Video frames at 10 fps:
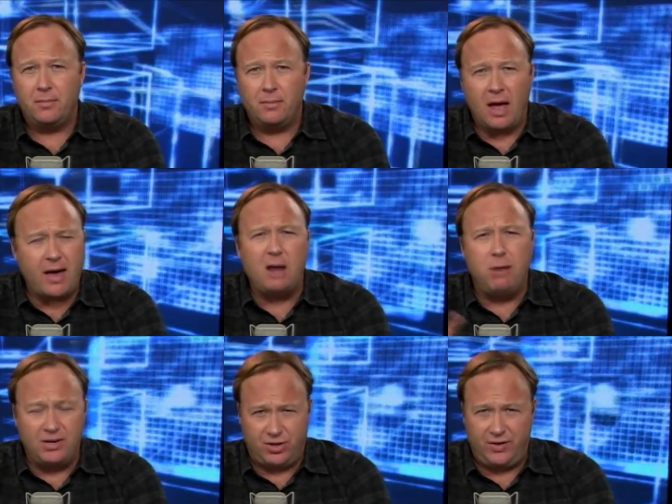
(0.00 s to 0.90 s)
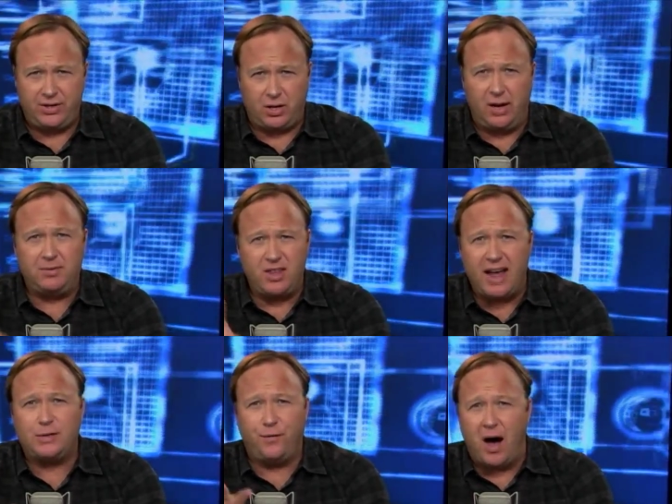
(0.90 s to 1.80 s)
I got a bunch of these clips.
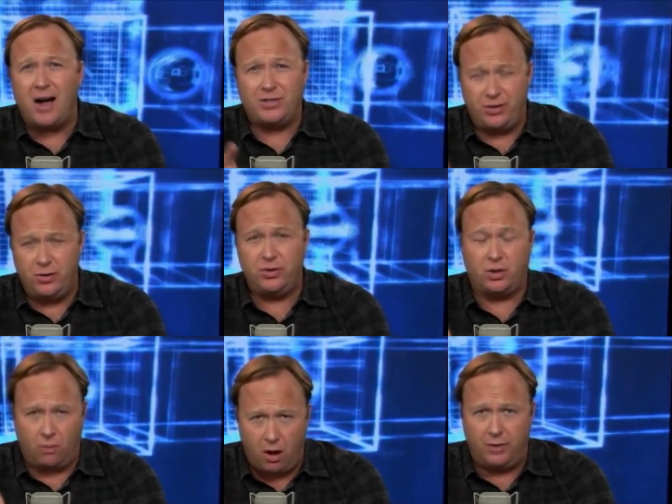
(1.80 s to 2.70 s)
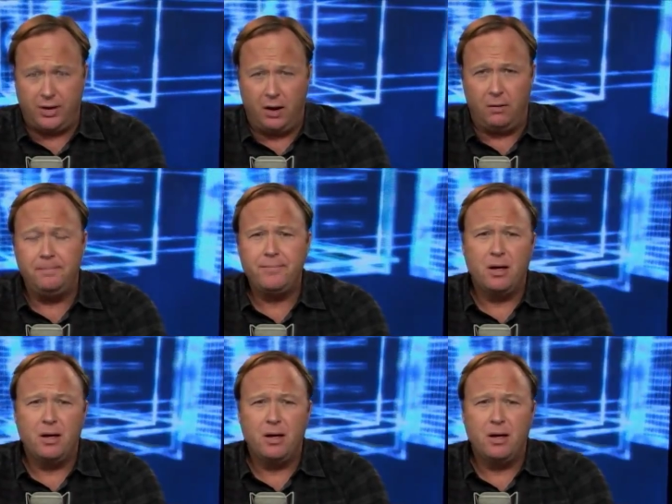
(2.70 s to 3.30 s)
That's Fox News, Geraldo.